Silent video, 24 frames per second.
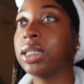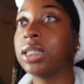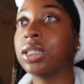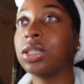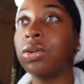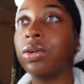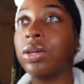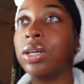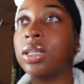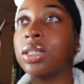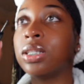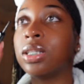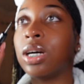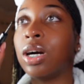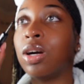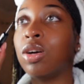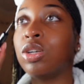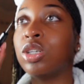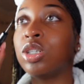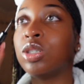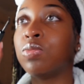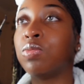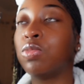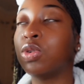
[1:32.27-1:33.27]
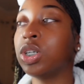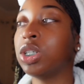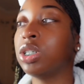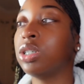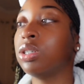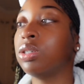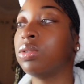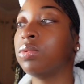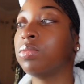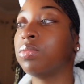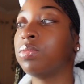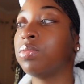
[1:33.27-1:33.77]
so easy, y'all. You just brush
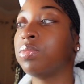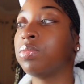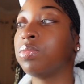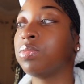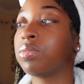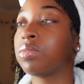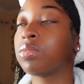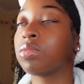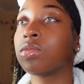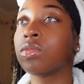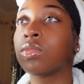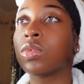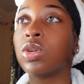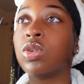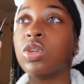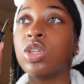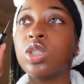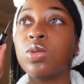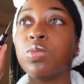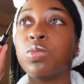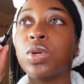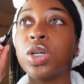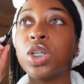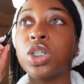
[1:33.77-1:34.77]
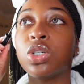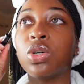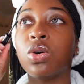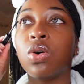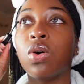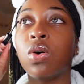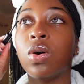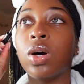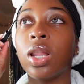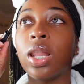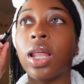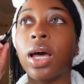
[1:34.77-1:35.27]
it. You just brush it
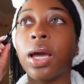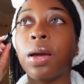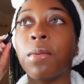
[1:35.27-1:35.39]
on like